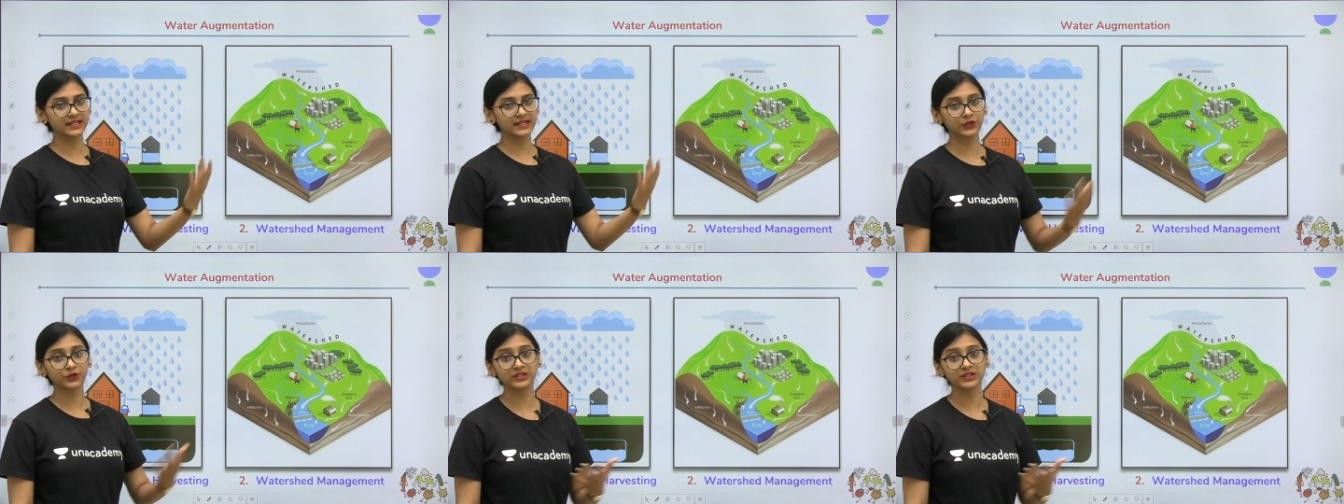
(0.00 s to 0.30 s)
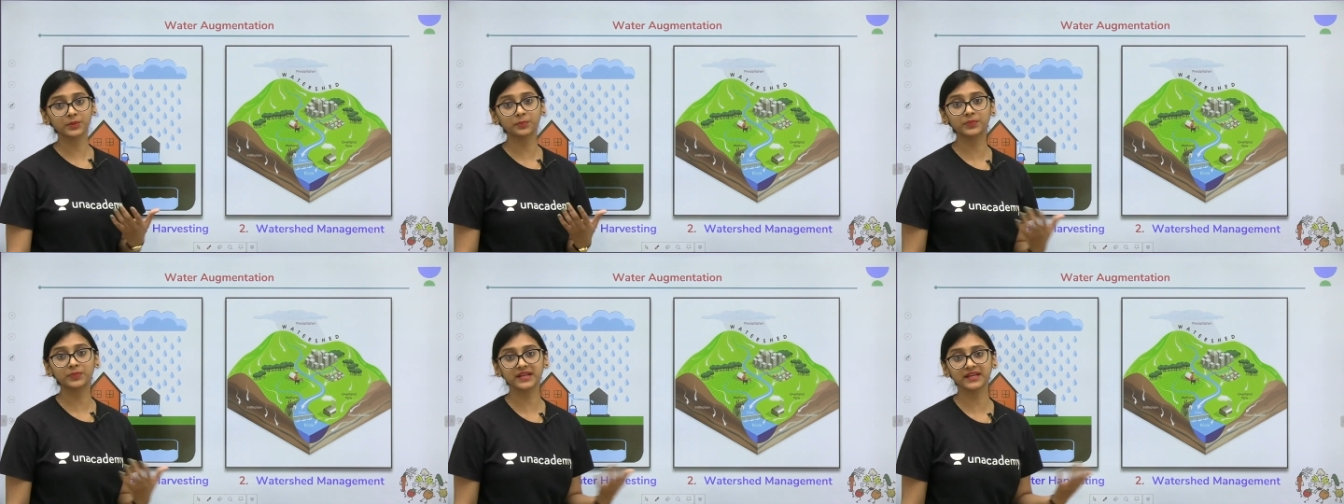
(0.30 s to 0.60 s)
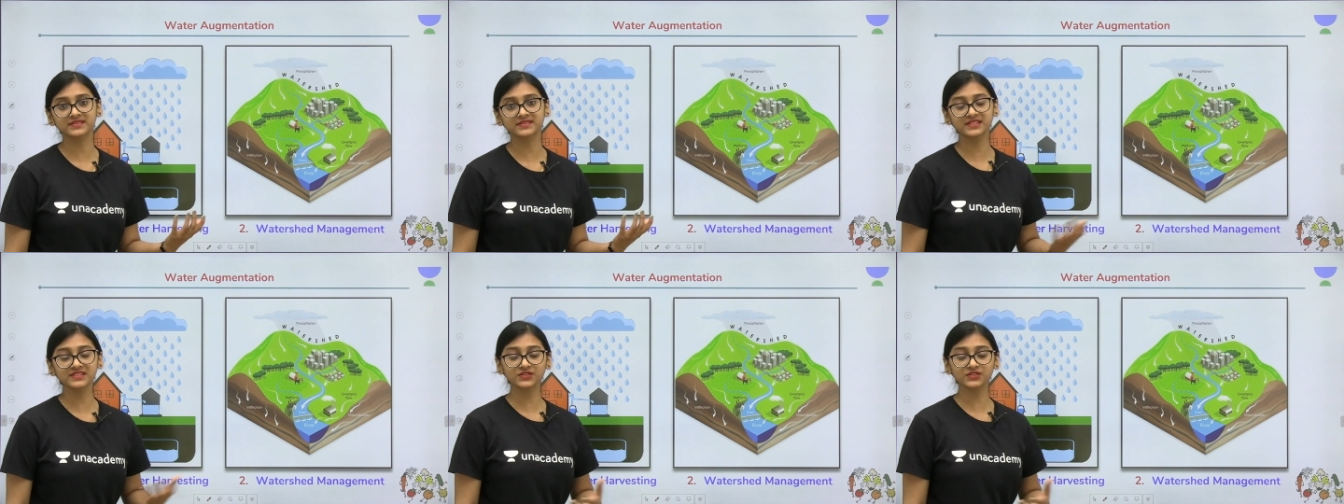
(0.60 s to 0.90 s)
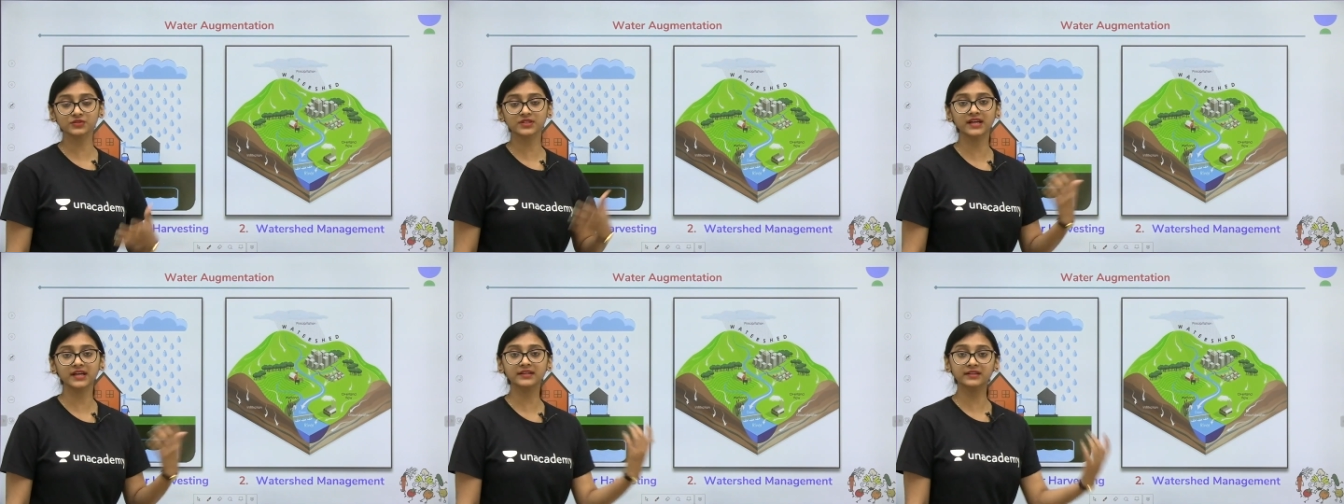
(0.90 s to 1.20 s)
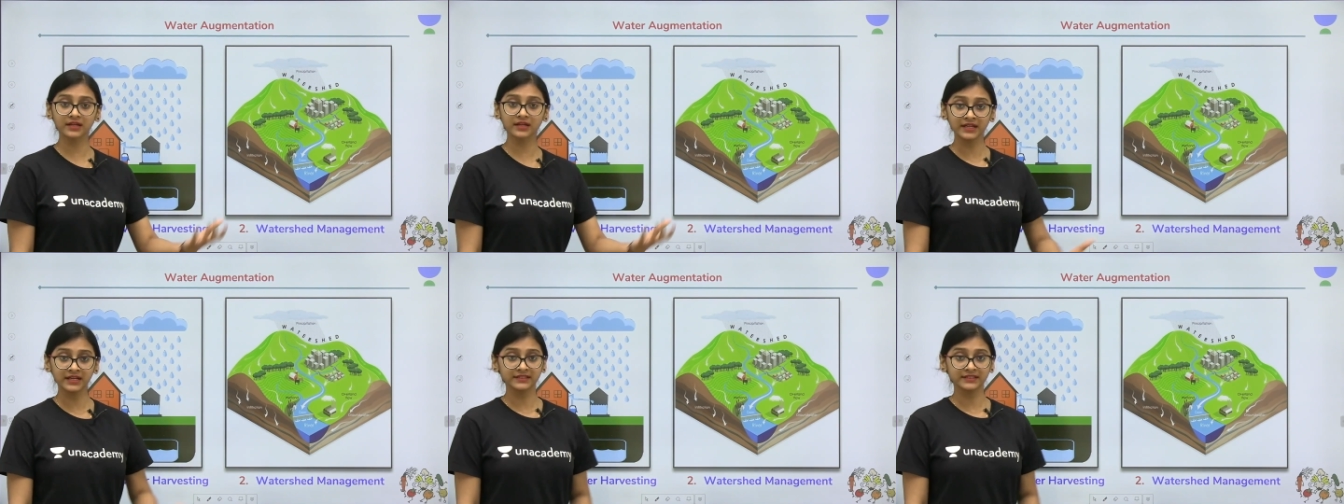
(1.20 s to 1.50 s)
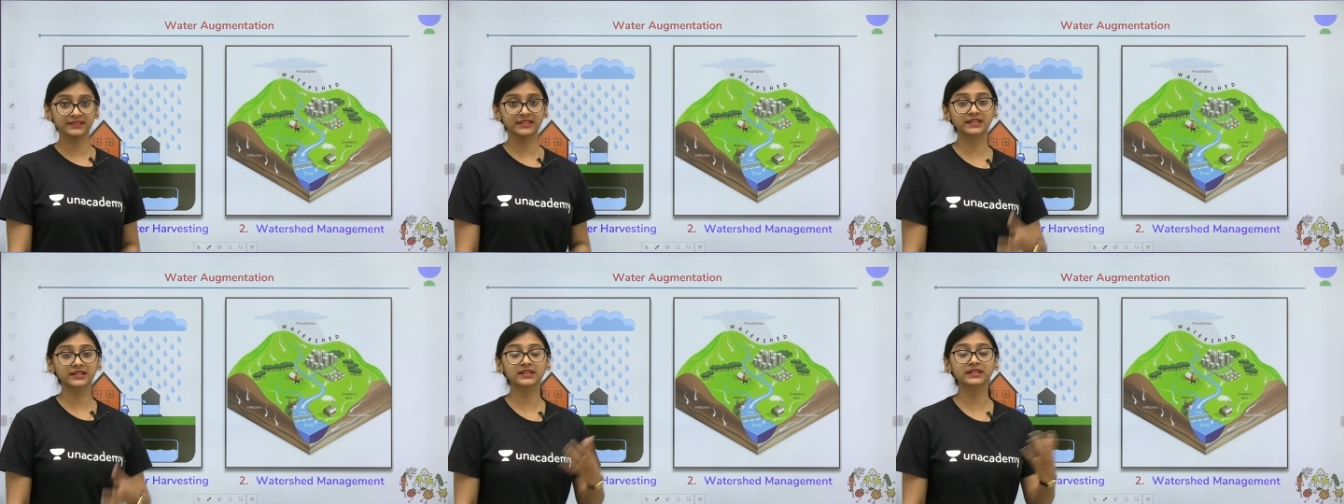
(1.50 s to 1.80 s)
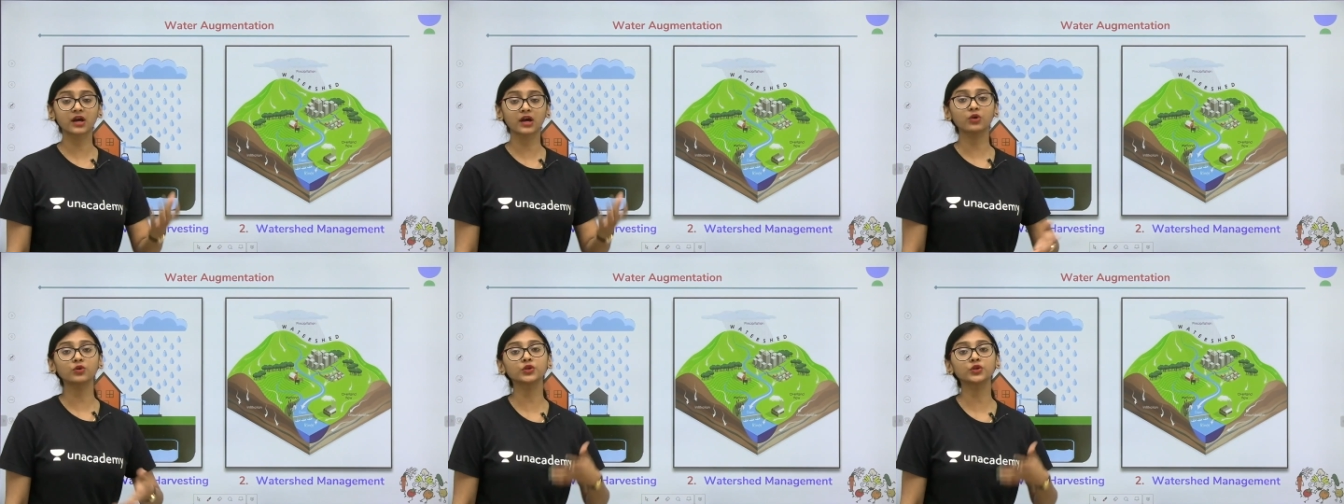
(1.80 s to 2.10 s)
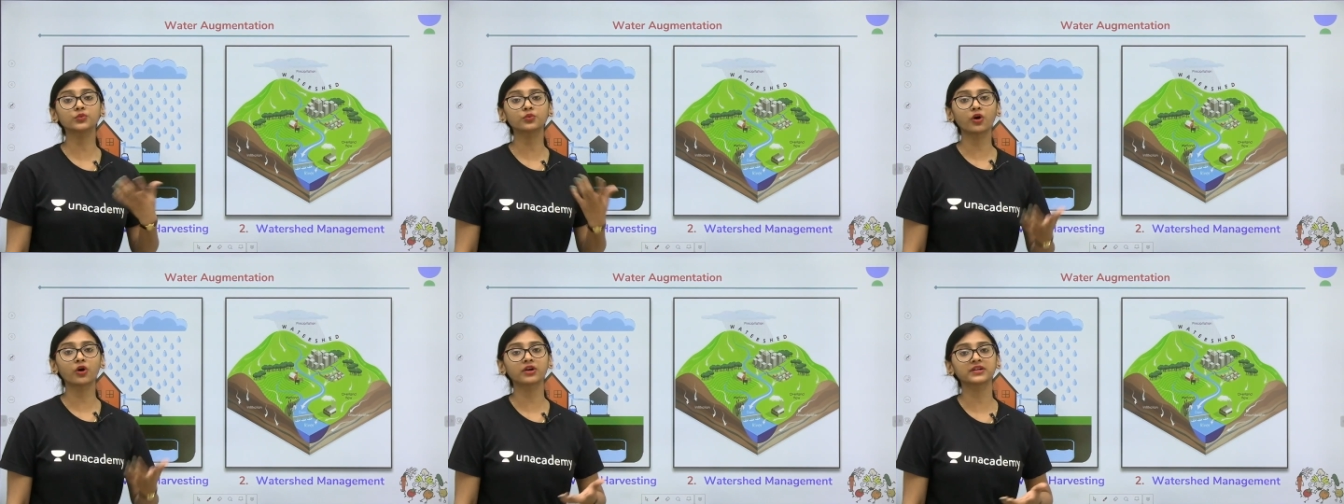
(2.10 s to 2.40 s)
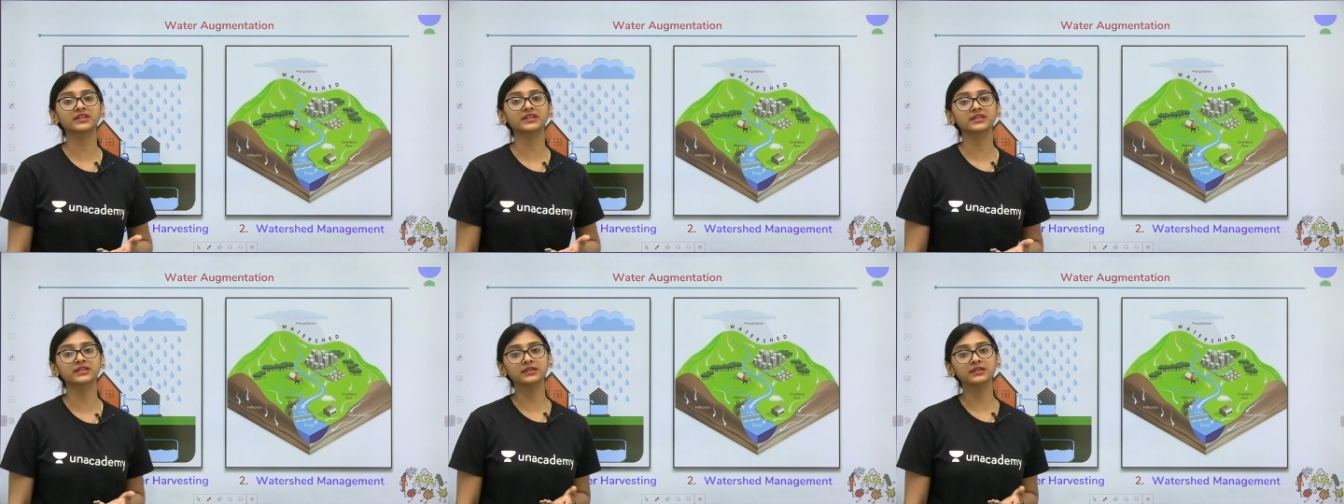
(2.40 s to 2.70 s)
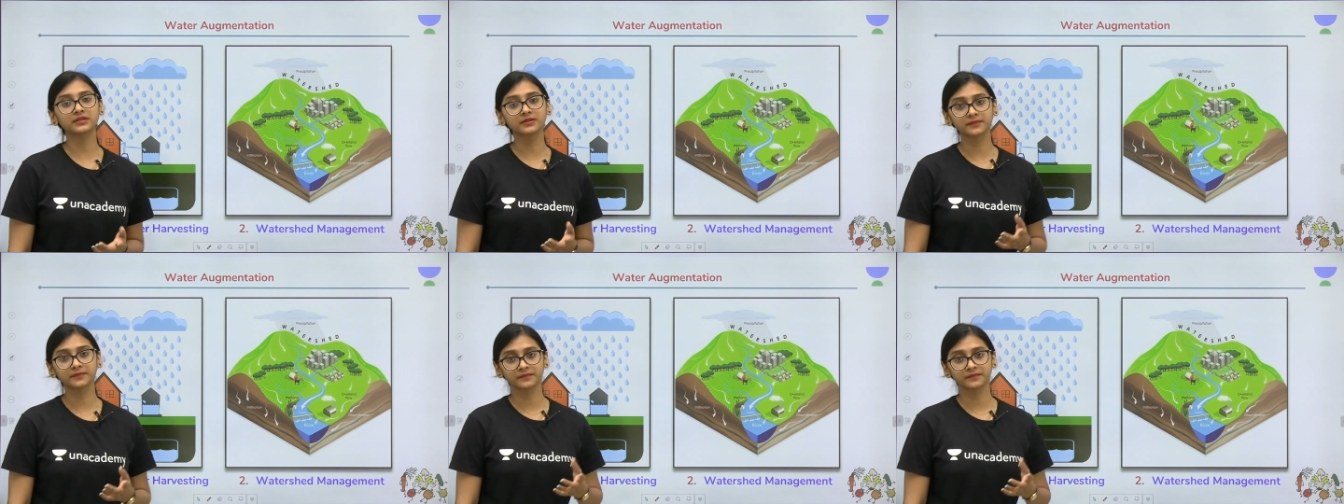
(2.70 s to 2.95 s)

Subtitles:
into the places so that the groundwater